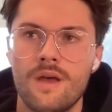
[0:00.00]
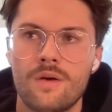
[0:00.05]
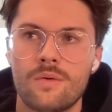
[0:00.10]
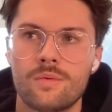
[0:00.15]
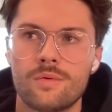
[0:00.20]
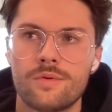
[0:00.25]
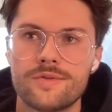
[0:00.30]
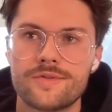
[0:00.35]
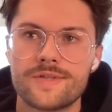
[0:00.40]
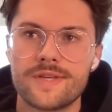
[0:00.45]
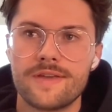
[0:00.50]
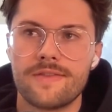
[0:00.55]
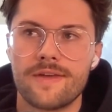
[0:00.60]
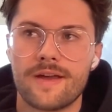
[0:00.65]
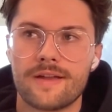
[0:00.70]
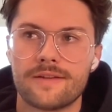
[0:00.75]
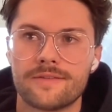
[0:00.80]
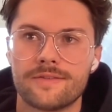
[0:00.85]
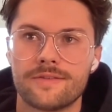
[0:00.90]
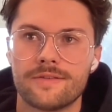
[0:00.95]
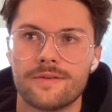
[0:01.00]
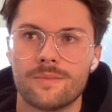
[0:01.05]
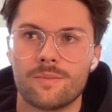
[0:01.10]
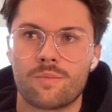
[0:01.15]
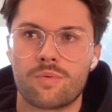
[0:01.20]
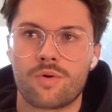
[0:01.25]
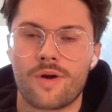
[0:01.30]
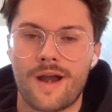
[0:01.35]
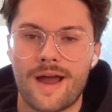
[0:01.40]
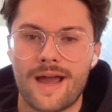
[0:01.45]
Would you say that
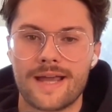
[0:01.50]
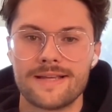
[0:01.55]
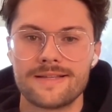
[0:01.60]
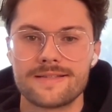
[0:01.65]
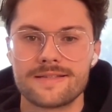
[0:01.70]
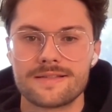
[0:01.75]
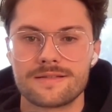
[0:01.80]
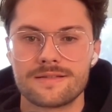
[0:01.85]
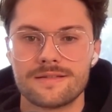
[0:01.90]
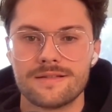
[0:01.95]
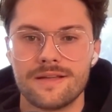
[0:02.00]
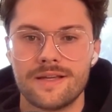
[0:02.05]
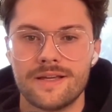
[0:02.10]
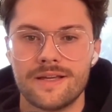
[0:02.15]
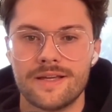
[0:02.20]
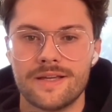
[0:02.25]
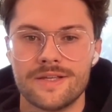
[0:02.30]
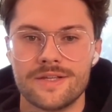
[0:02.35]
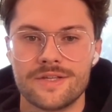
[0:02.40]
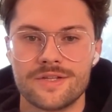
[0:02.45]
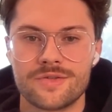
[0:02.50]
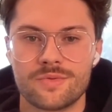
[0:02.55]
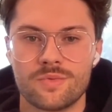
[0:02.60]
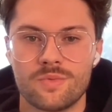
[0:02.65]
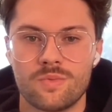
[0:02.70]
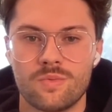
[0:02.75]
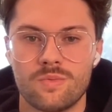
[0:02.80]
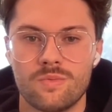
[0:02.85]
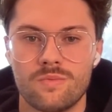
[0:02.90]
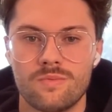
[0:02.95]
price is
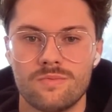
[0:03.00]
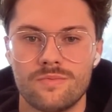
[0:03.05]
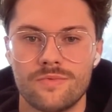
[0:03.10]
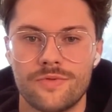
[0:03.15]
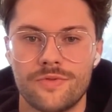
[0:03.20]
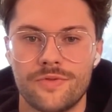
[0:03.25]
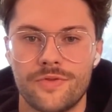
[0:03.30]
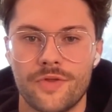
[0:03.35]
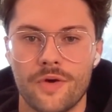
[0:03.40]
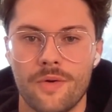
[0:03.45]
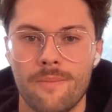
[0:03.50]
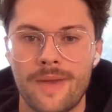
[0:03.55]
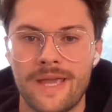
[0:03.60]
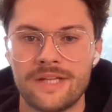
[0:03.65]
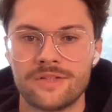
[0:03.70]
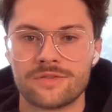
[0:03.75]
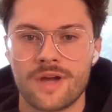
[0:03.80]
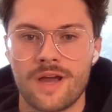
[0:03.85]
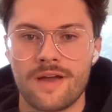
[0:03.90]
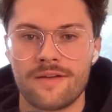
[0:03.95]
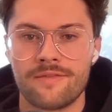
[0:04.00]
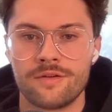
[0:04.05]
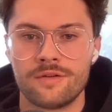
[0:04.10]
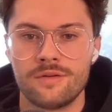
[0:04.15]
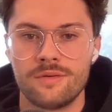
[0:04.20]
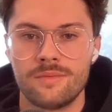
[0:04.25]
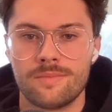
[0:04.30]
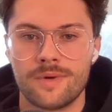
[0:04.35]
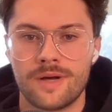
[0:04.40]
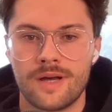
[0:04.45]
the main
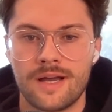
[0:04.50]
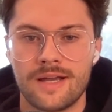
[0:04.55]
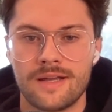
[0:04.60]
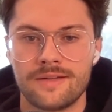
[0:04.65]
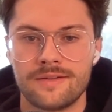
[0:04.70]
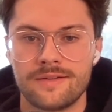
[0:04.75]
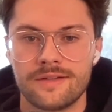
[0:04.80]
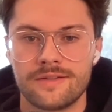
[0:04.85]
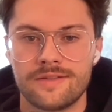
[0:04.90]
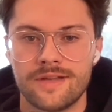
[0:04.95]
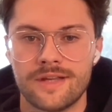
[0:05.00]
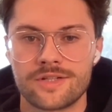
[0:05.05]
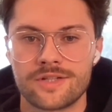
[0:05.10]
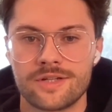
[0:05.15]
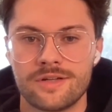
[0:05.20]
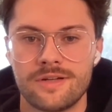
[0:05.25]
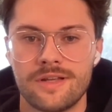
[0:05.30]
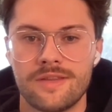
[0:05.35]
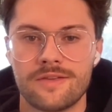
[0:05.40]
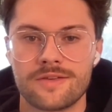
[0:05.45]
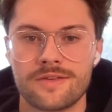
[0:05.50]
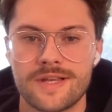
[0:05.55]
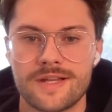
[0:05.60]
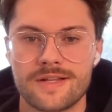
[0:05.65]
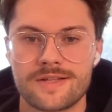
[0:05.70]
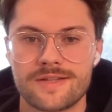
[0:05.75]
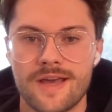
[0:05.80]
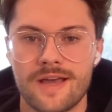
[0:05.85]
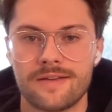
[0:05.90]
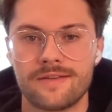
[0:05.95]
driver behind attention, in the
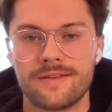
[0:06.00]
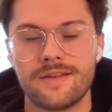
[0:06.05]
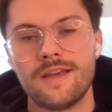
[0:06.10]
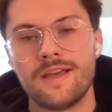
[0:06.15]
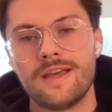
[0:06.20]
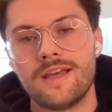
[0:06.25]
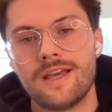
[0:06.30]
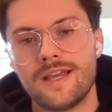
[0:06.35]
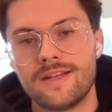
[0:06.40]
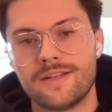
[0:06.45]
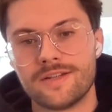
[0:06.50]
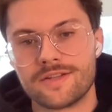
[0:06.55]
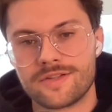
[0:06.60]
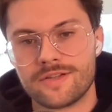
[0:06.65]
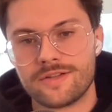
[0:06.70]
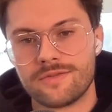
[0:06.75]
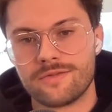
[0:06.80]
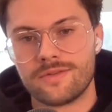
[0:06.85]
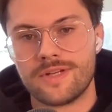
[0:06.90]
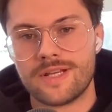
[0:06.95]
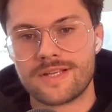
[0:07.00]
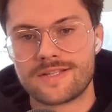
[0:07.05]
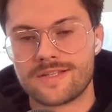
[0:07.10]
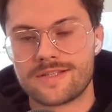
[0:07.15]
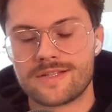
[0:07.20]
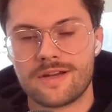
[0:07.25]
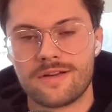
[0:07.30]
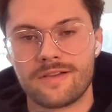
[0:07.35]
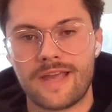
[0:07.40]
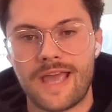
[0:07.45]
sense that it doesn't
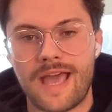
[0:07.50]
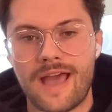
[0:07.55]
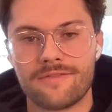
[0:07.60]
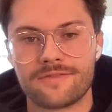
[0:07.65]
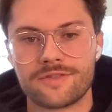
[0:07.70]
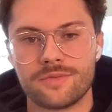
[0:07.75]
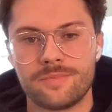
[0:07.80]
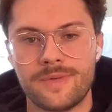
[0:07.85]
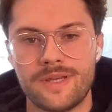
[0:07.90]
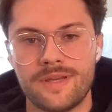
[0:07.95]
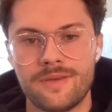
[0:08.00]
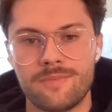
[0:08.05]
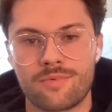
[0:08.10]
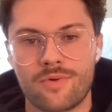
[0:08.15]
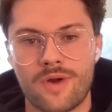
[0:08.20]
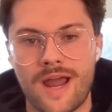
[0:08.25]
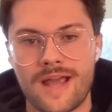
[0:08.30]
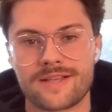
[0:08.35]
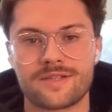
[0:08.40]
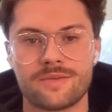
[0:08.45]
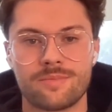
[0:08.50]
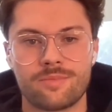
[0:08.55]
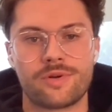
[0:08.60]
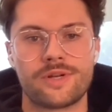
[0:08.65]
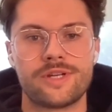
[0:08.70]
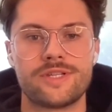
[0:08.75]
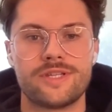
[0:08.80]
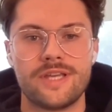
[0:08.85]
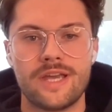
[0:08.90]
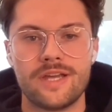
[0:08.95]
necessarily have to be price
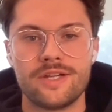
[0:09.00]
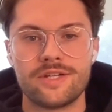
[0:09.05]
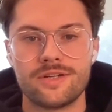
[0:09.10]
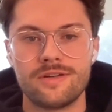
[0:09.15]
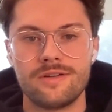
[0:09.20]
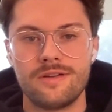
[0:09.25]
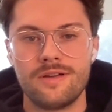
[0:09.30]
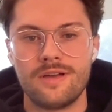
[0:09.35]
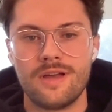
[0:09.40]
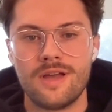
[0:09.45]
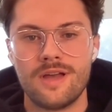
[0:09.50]
appreciation,